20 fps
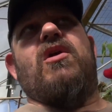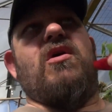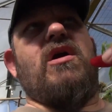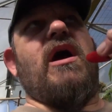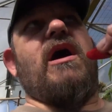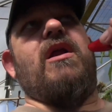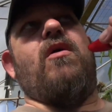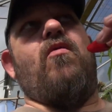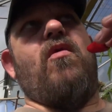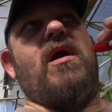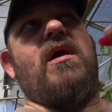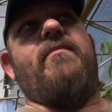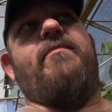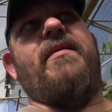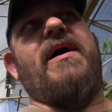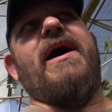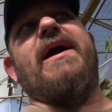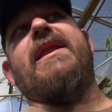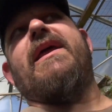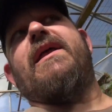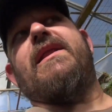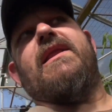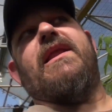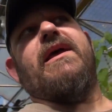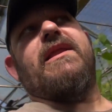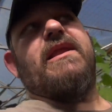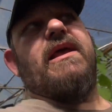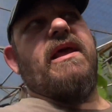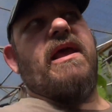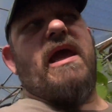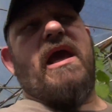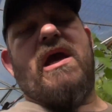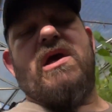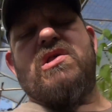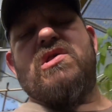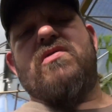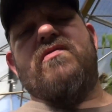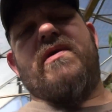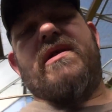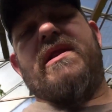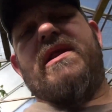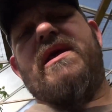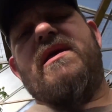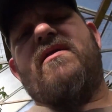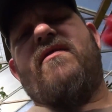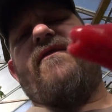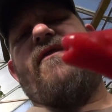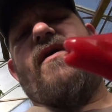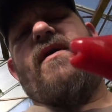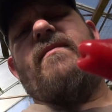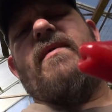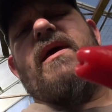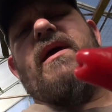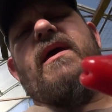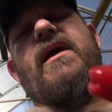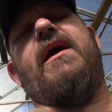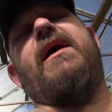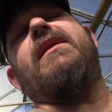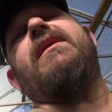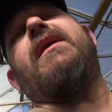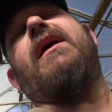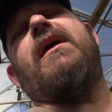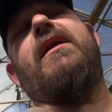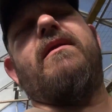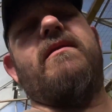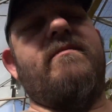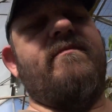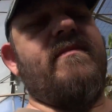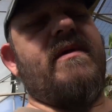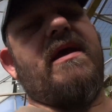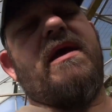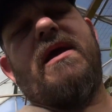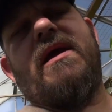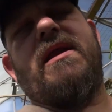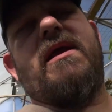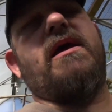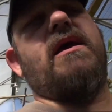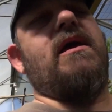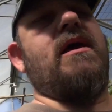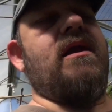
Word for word: You kind of want to bite it and let the gas release from it and then eat it,